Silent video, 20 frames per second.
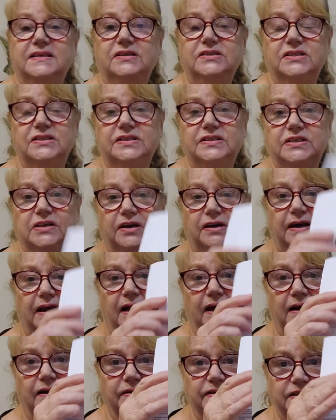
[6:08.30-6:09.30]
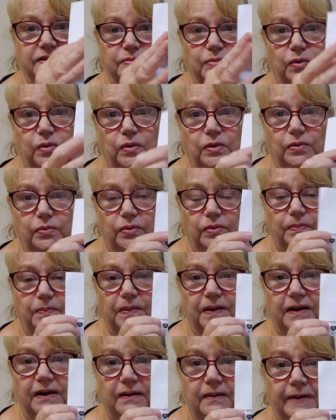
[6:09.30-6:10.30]
I just don't know how small it would
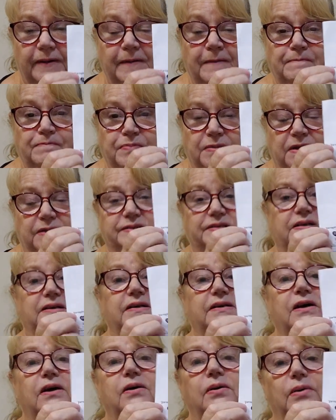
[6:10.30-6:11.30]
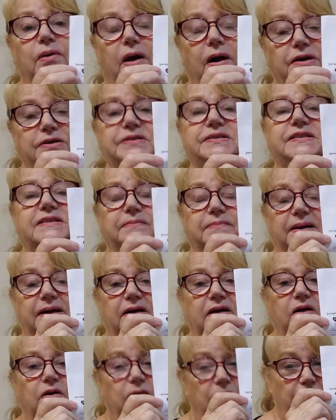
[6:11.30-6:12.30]
be, because I know I used to make
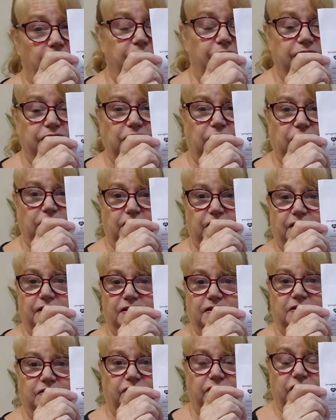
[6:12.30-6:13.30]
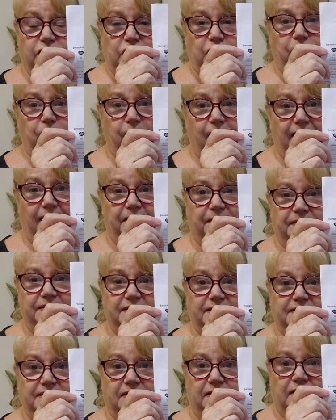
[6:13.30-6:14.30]
a lot of dog coats for 2
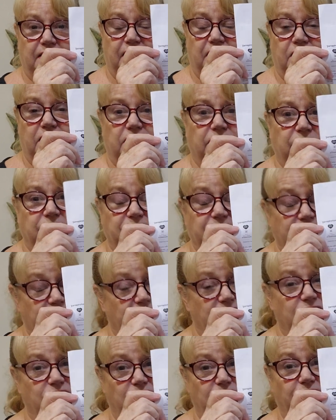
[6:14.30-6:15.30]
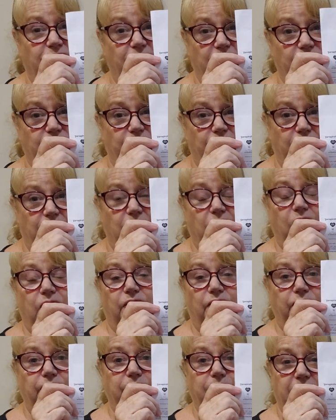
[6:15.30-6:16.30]
hours, because they do feel the
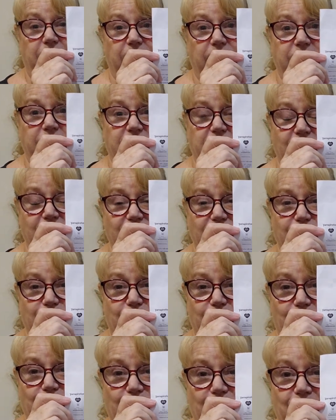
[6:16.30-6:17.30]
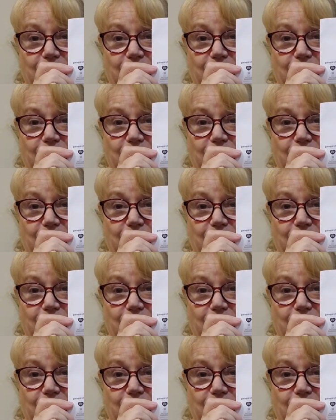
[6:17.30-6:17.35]
cold being so small.